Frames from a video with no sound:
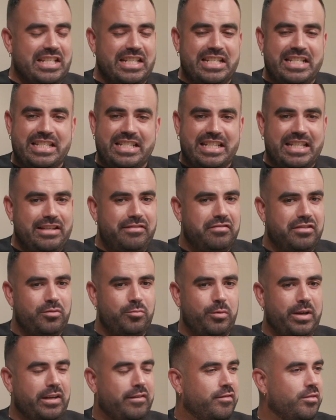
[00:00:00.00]
Didn't even
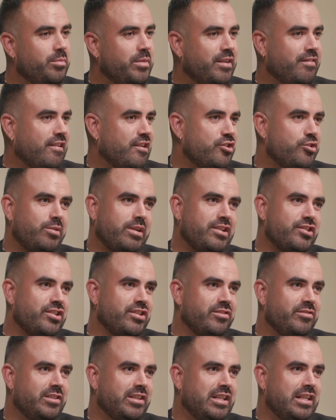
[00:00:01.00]
wait for my
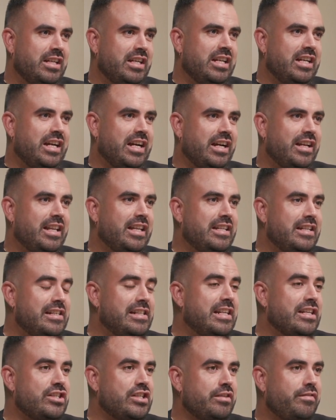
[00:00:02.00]
graduation. I
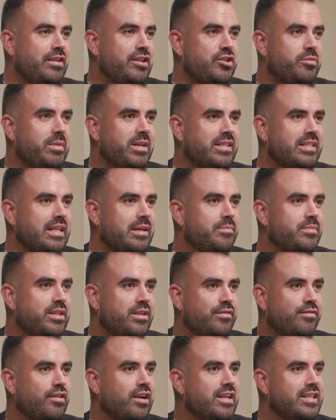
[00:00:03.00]
literally finished my exams on
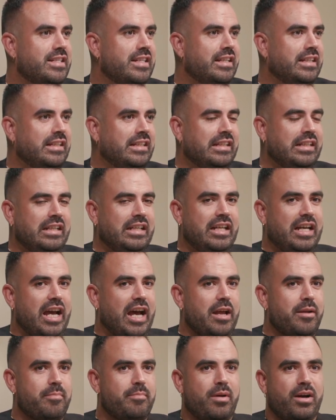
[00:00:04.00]
a Friday.
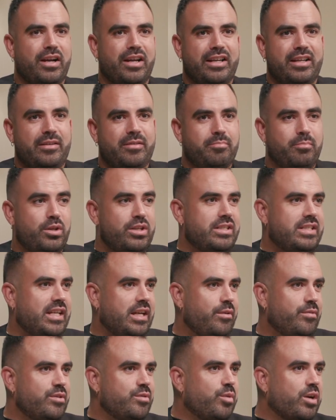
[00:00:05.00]
And by Monday, I
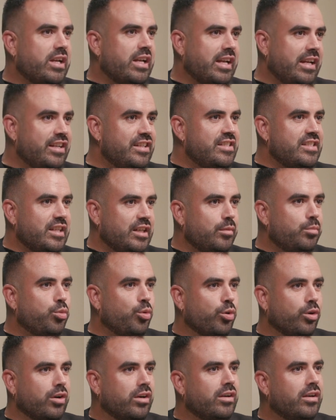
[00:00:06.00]
was working in
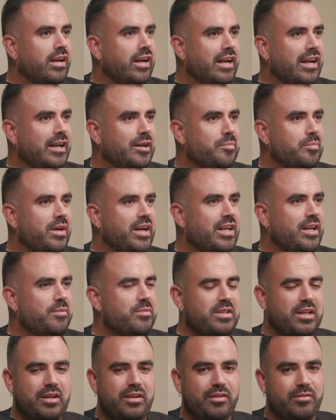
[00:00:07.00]
Singapore, and I
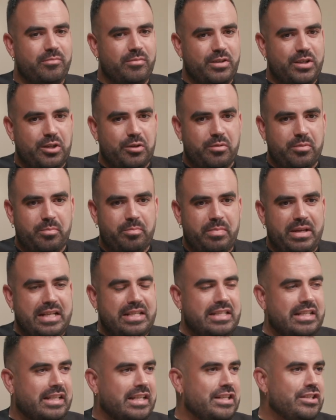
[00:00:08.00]
was on a
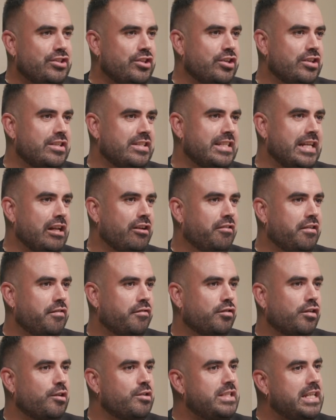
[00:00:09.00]
basic intern salary of
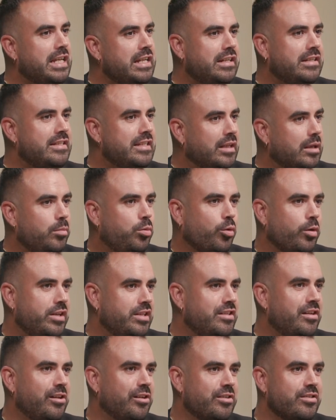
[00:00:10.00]
around 10 Singaporean
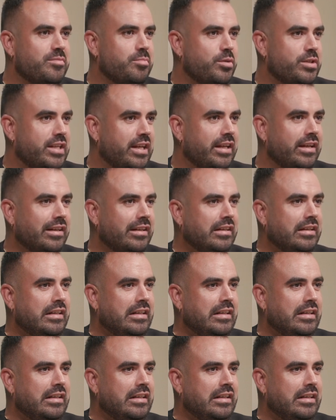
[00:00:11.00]
dollars per day.